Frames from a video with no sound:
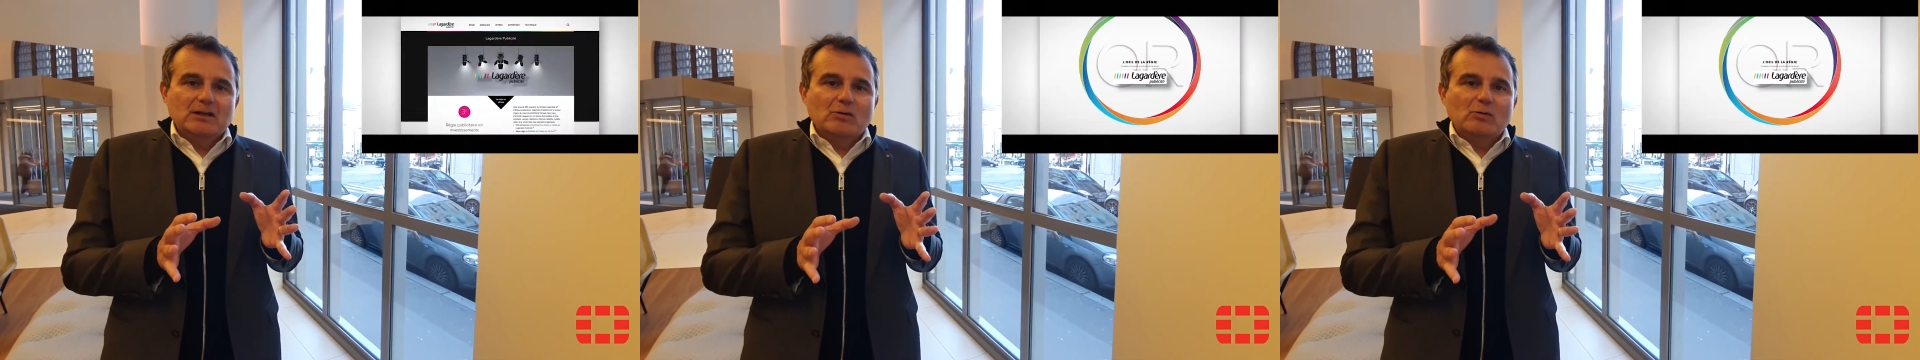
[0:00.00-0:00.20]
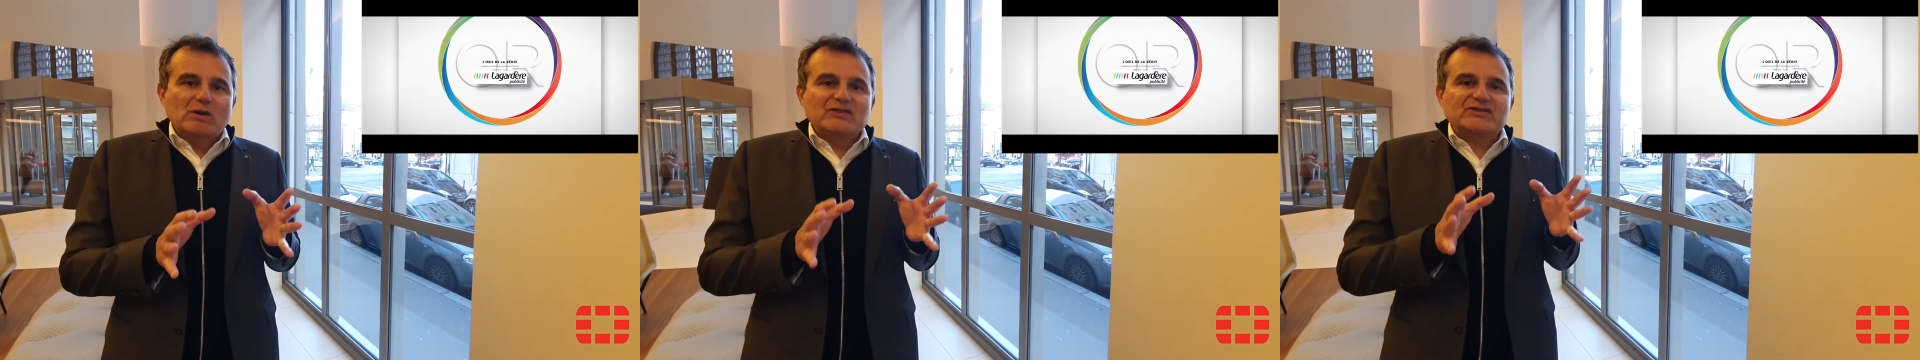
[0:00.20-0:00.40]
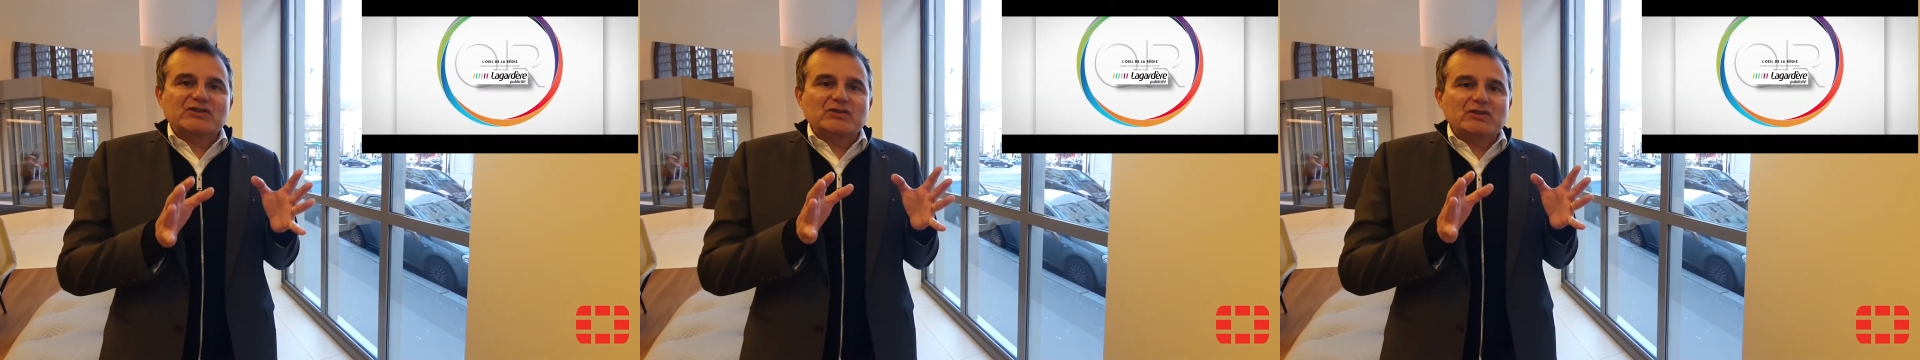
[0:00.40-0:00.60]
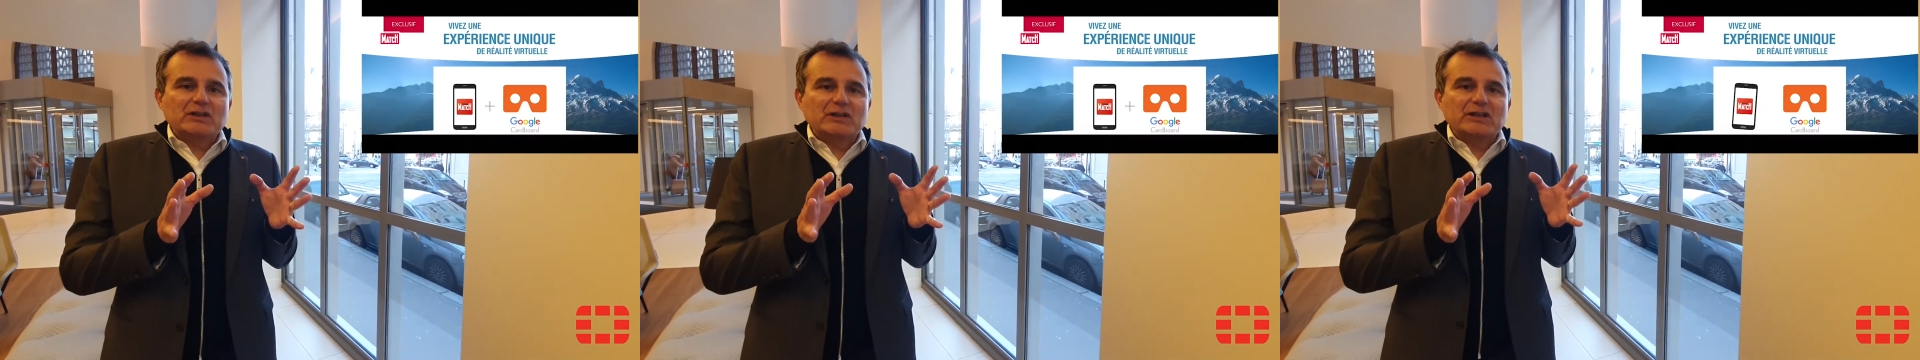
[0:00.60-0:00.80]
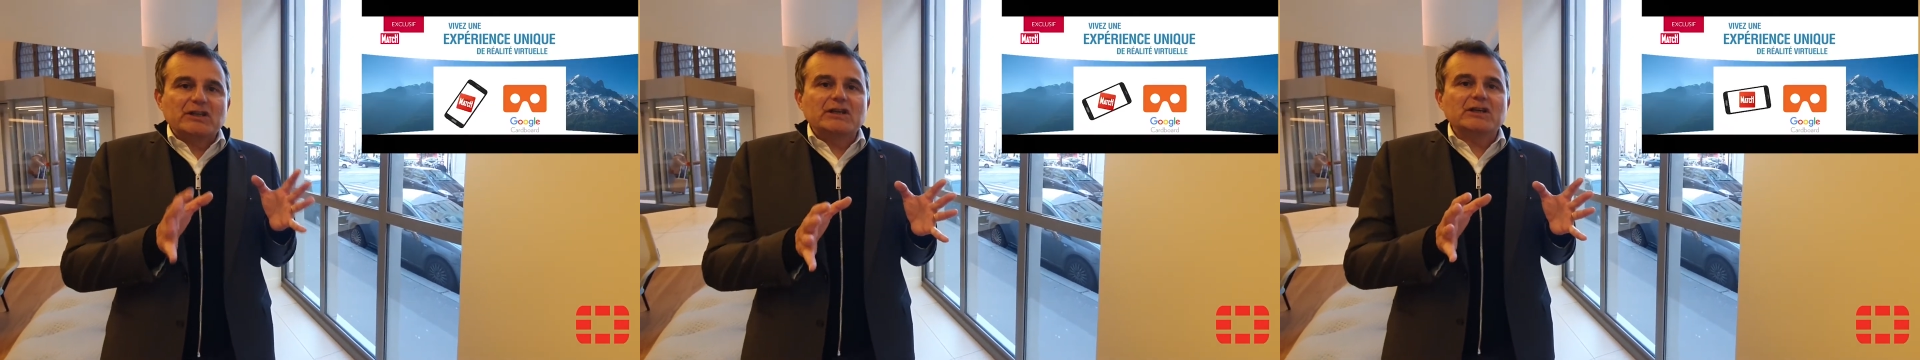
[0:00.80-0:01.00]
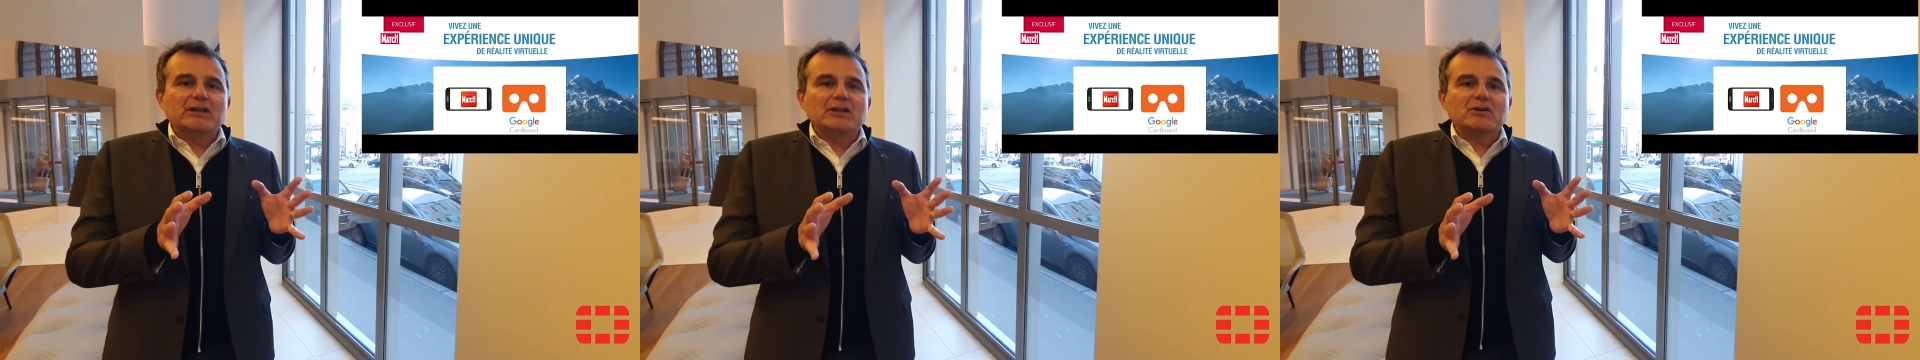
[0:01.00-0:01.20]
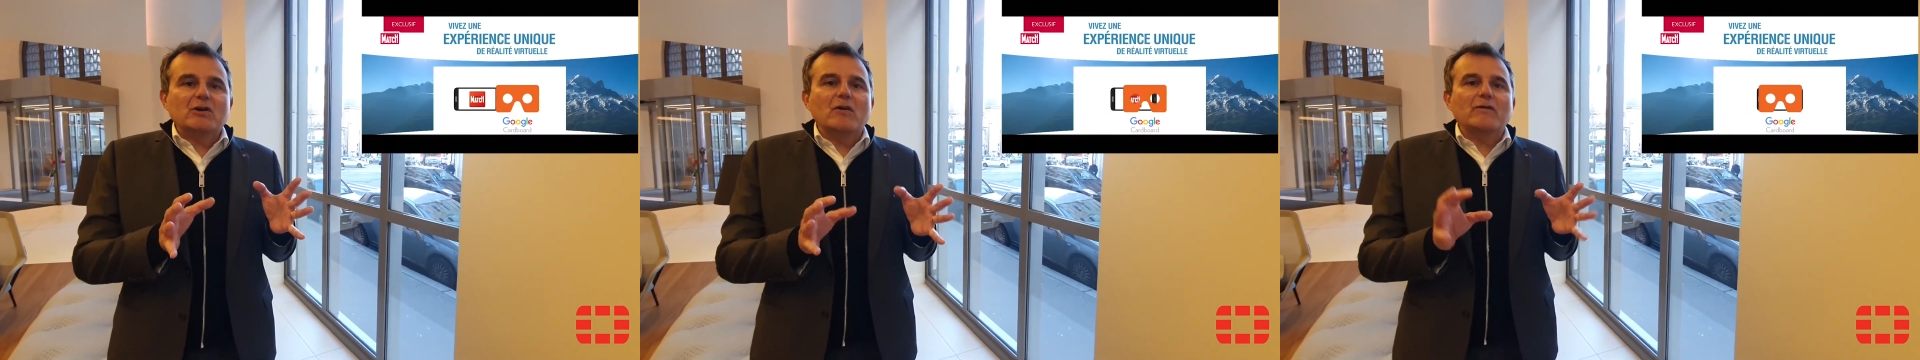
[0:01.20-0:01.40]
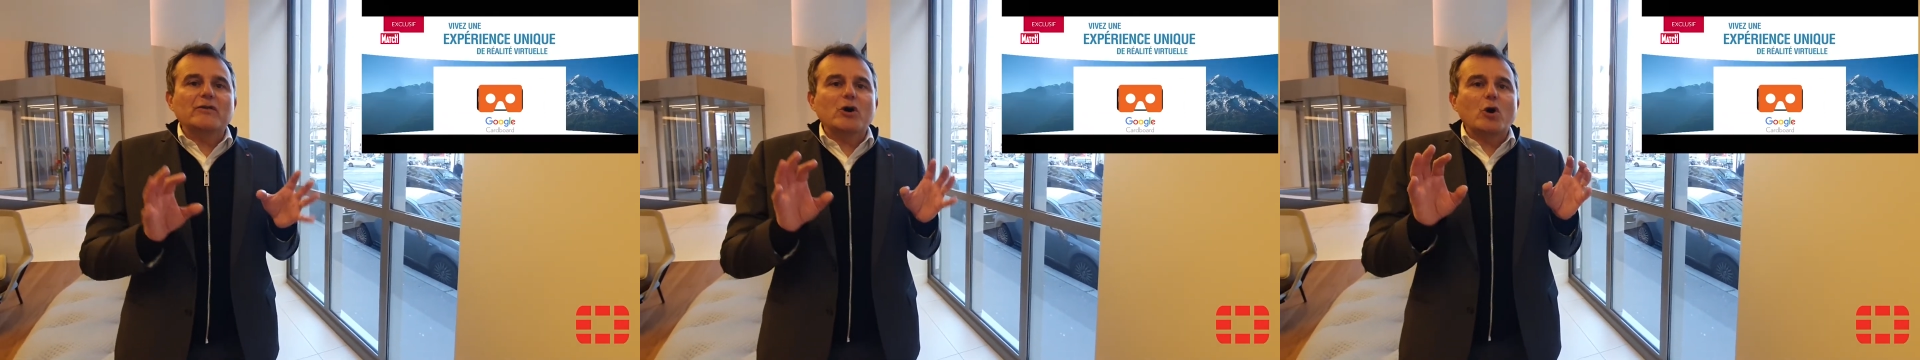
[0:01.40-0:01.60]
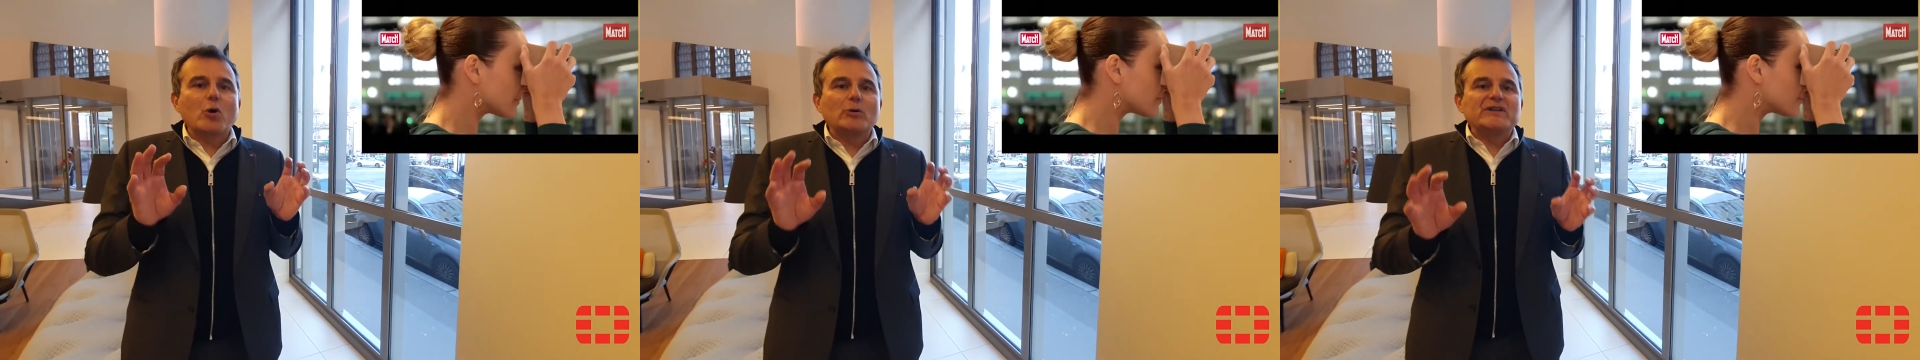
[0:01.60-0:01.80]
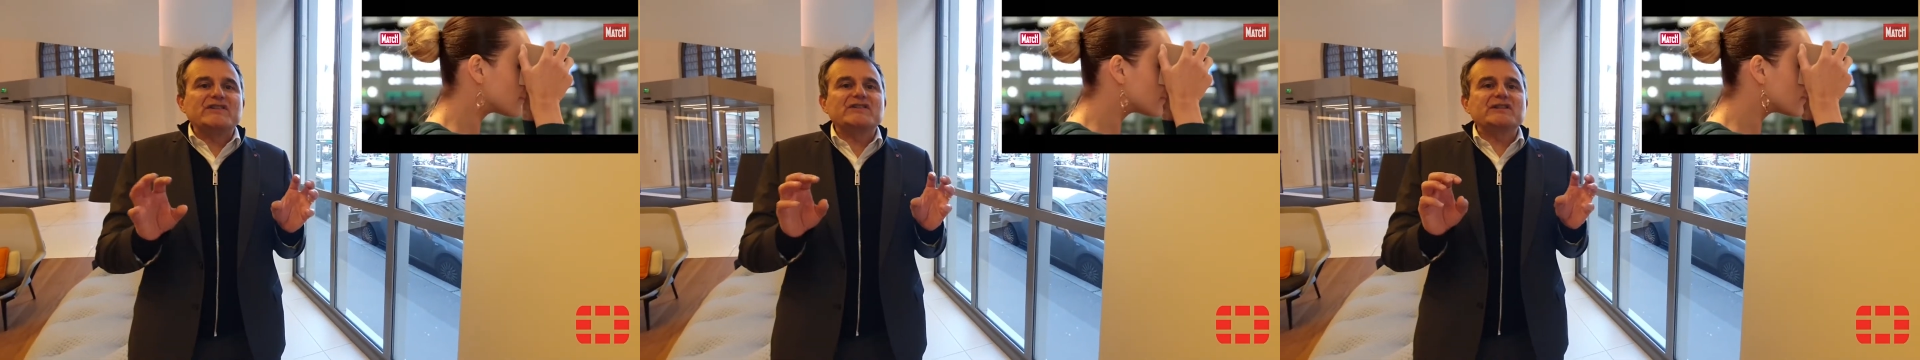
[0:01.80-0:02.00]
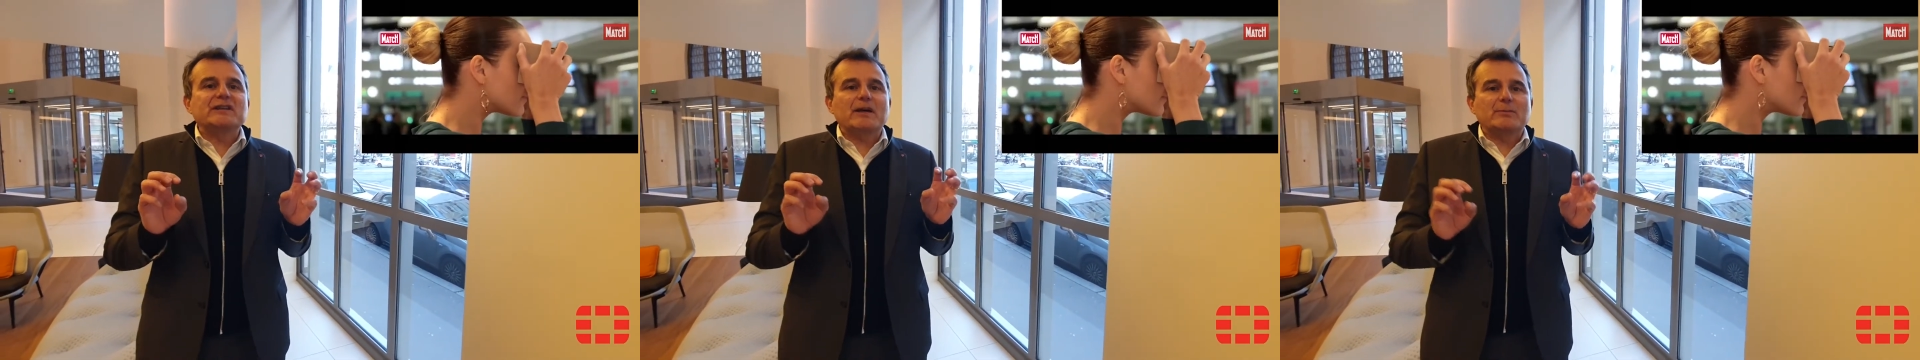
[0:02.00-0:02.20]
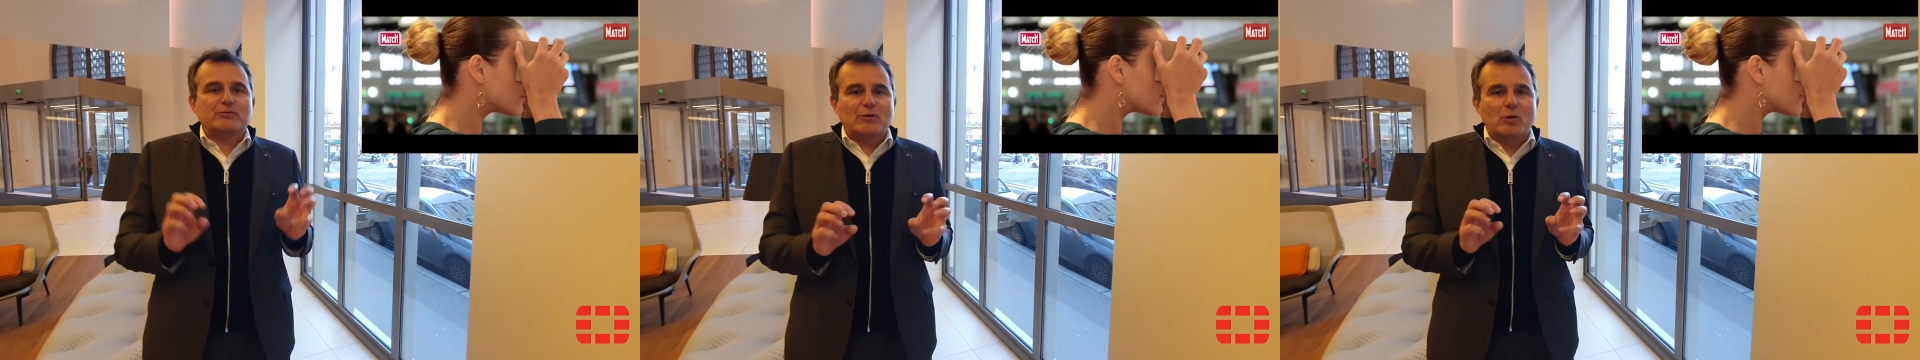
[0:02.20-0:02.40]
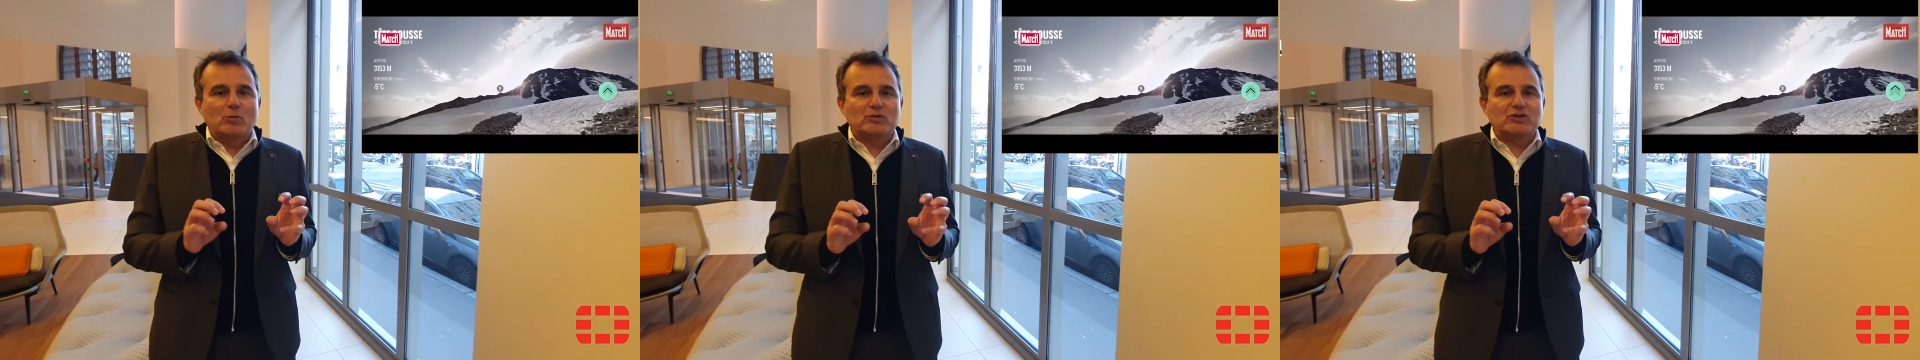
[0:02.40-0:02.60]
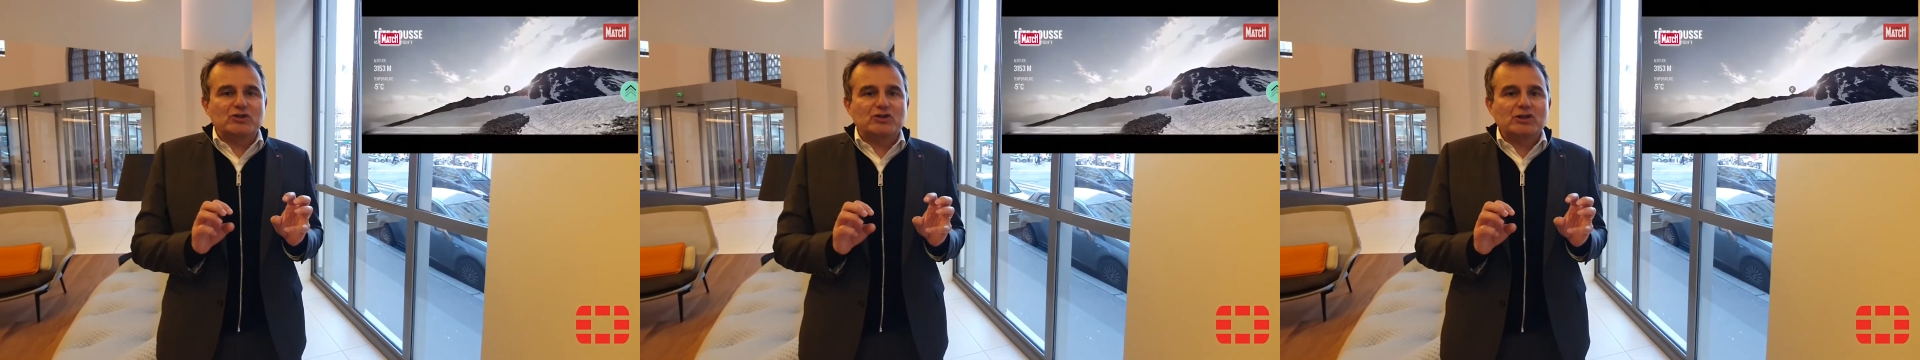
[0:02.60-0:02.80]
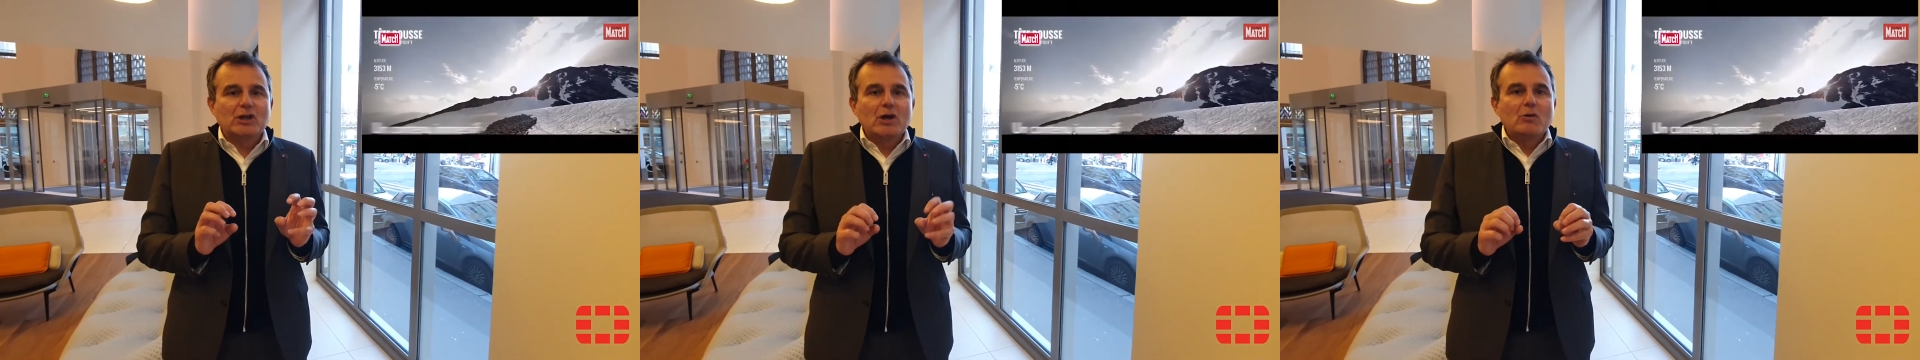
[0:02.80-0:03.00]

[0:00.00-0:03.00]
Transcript: was the year of the holistic approach,